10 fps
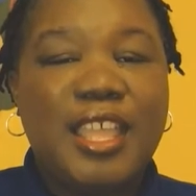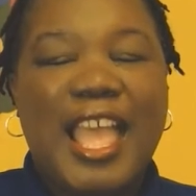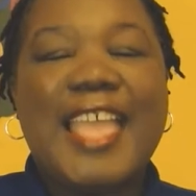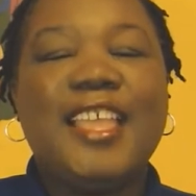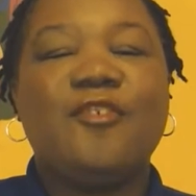
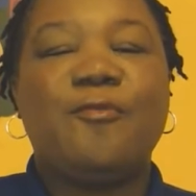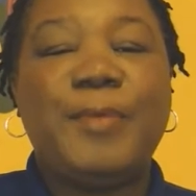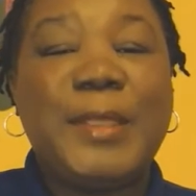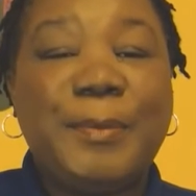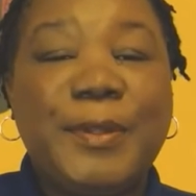I have
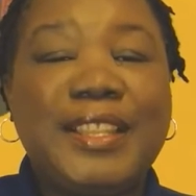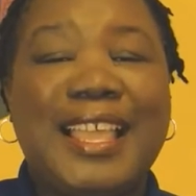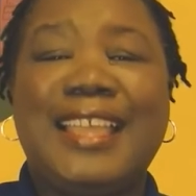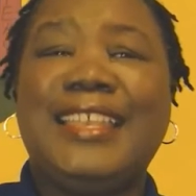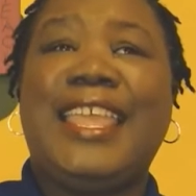people
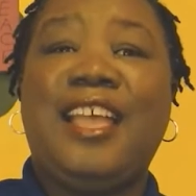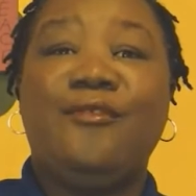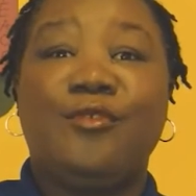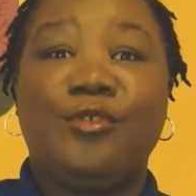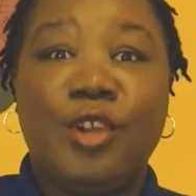and I
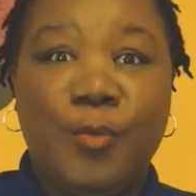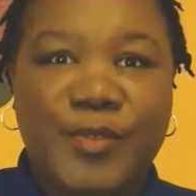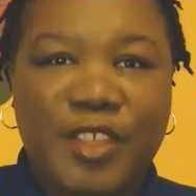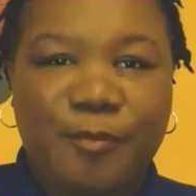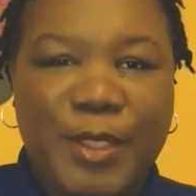have
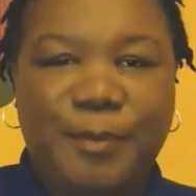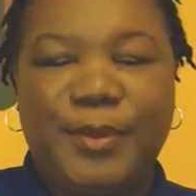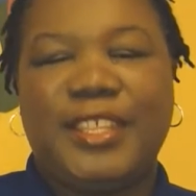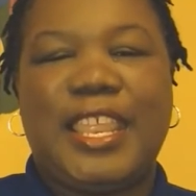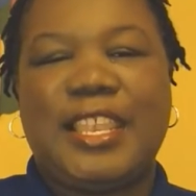groups of people
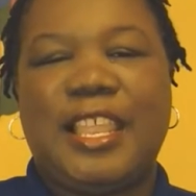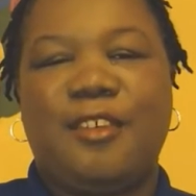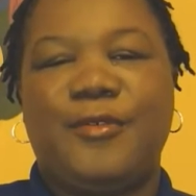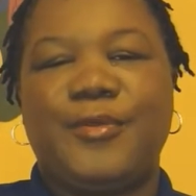that I love.